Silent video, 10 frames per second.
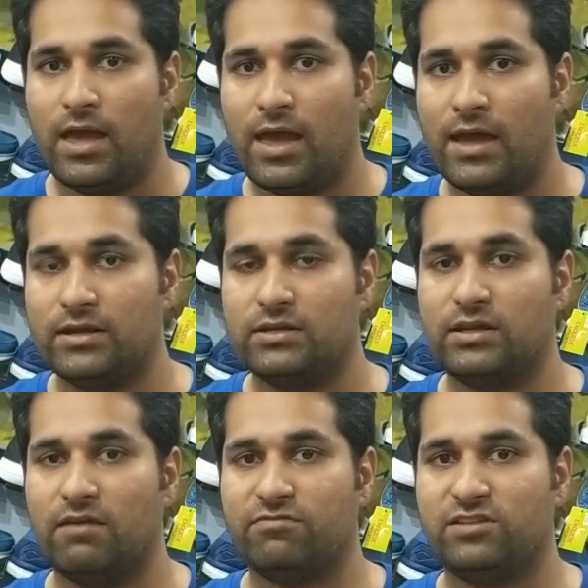and it
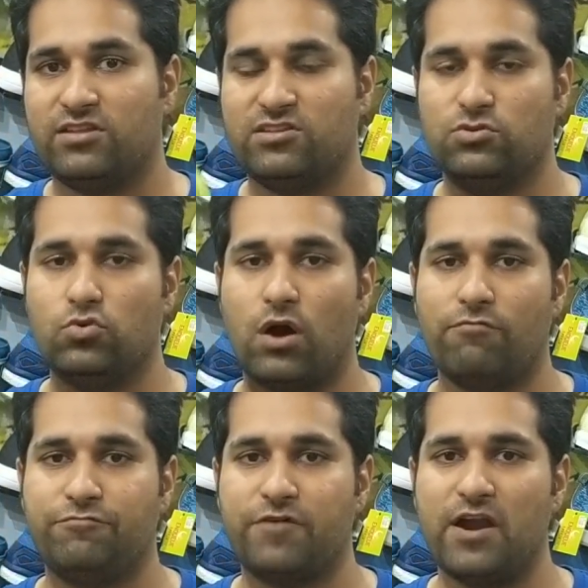gives this shoe a
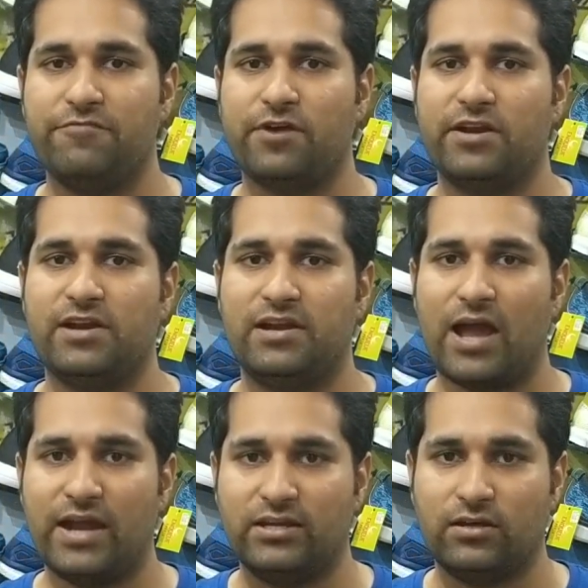very
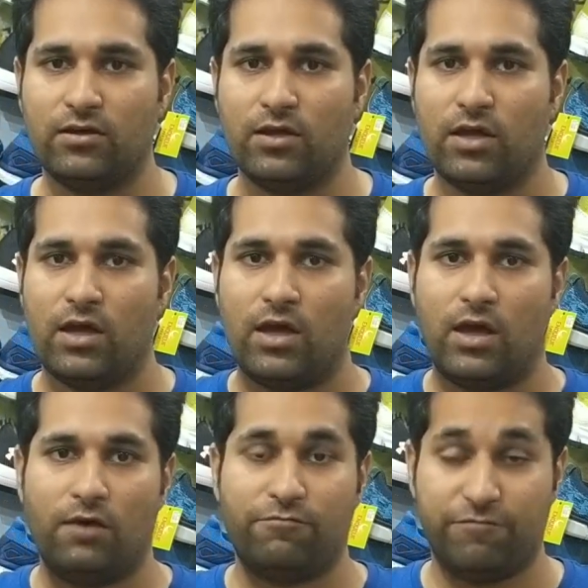light
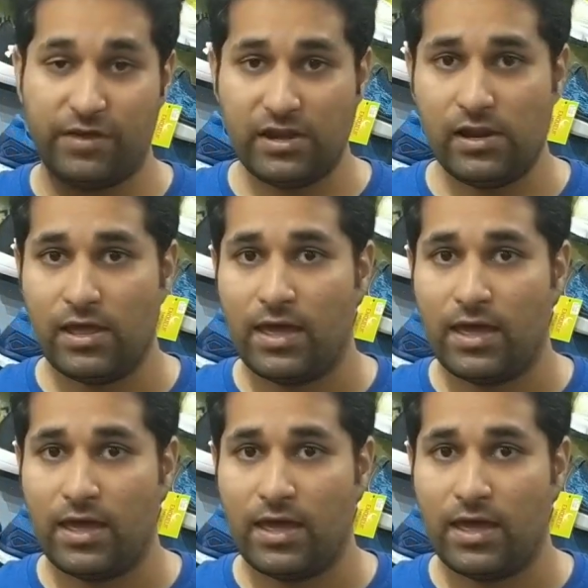feel,